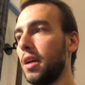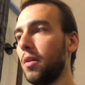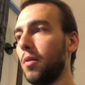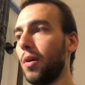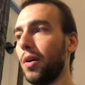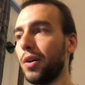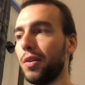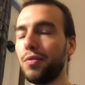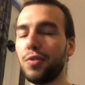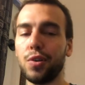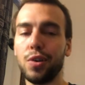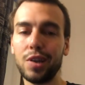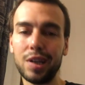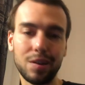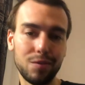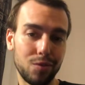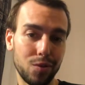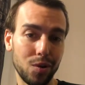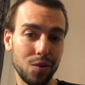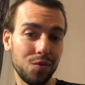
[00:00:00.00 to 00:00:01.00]
Well, if you're
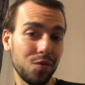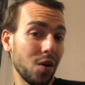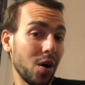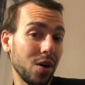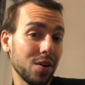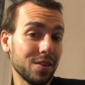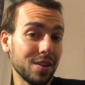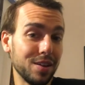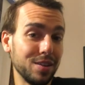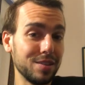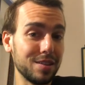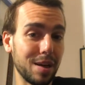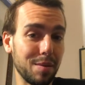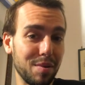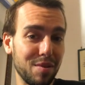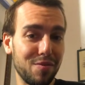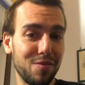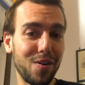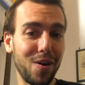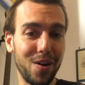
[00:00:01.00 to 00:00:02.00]
looking for a font, then you type
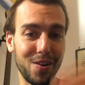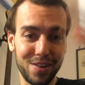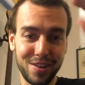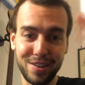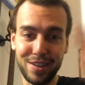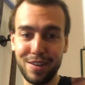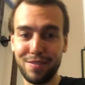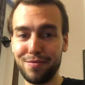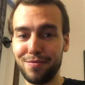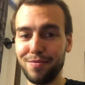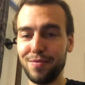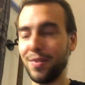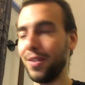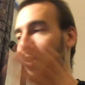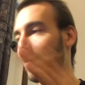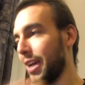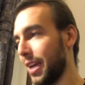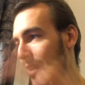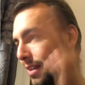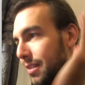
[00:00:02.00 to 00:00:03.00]
in font and you have,
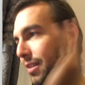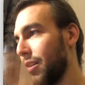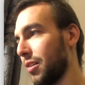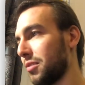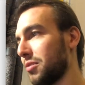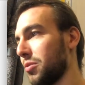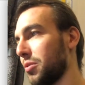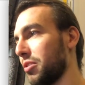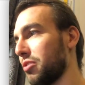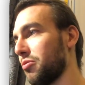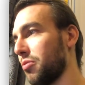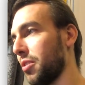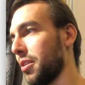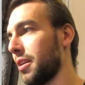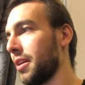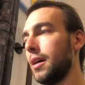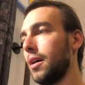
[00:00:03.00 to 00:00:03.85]
okay, long story short.